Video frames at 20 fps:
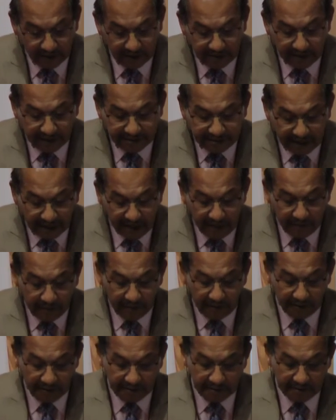the
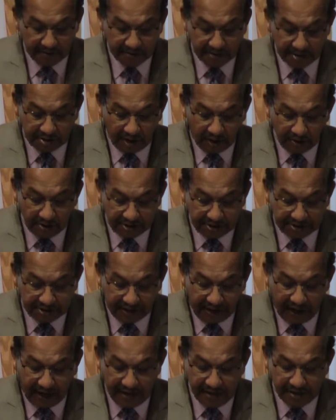table, so
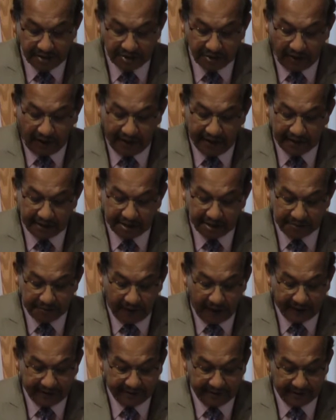strange, so
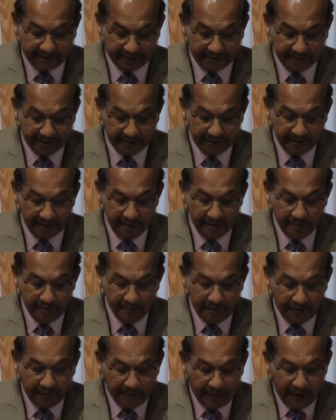unexpected,
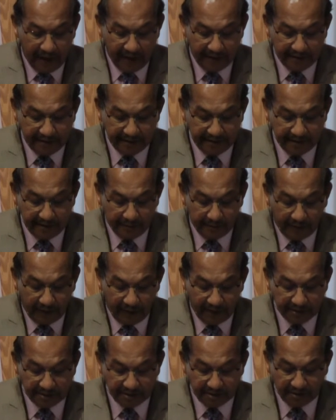prepared in the
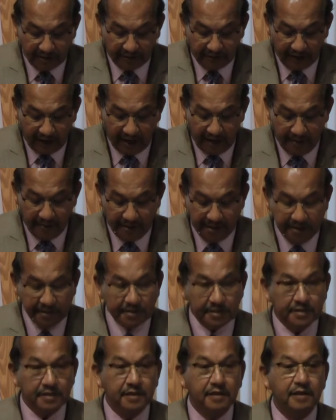presence of
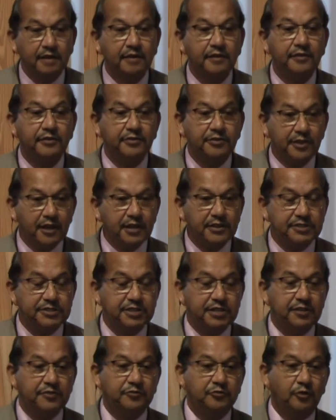enemies,
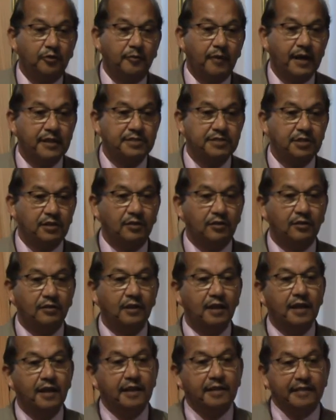thirsting for my
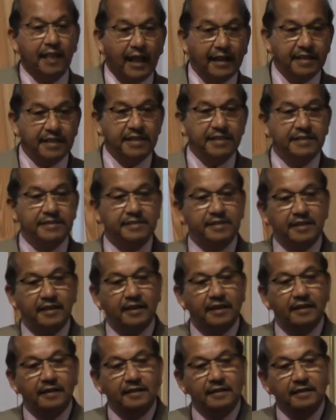soul. That is
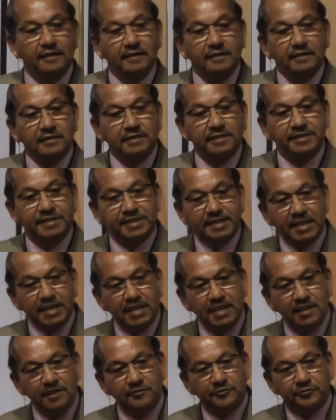the
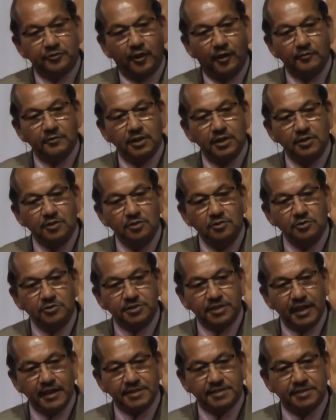scene from the New
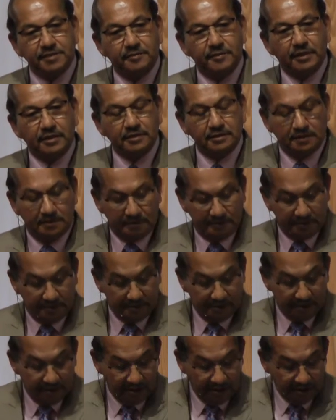Testament.
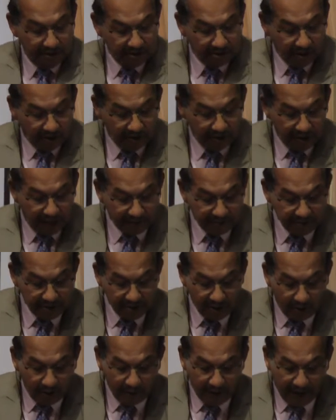So let me
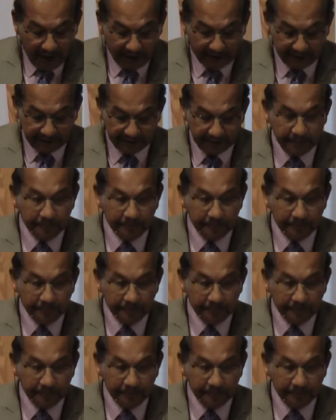go back